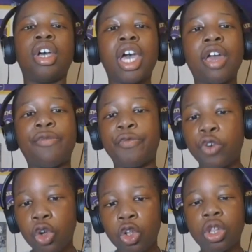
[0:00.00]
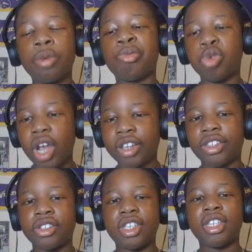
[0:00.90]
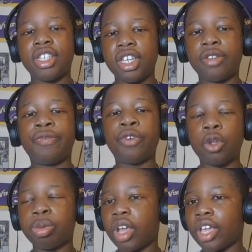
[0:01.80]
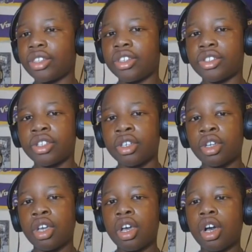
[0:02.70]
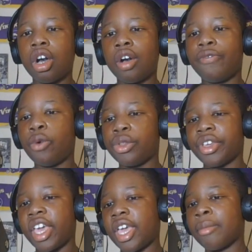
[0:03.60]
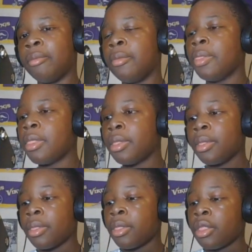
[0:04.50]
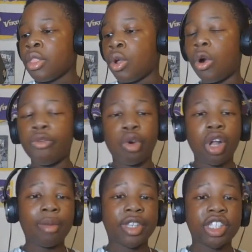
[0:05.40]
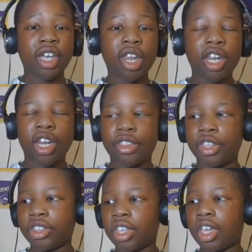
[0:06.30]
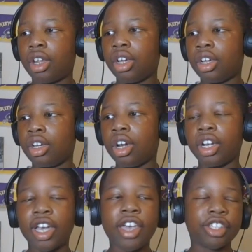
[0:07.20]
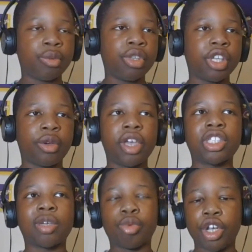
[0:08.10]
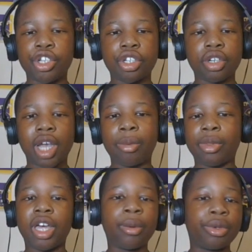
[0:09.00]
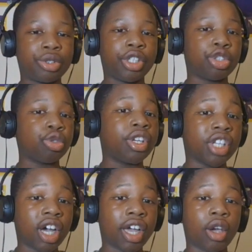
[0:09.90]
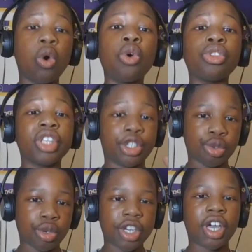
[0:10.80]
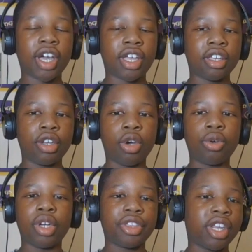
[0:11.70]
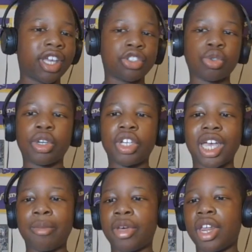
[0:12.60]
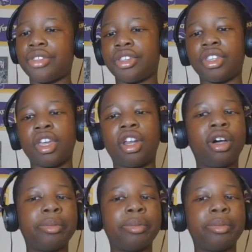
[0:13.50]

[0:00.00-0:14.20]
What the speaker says: had full practice, indeed, full practice for the game. Overall, I'm excited, and I think that our guys can really create separation. I'm glad it was only Troy Dye. Only Troy Dye. You know, nothing against Troy Dye, but I think that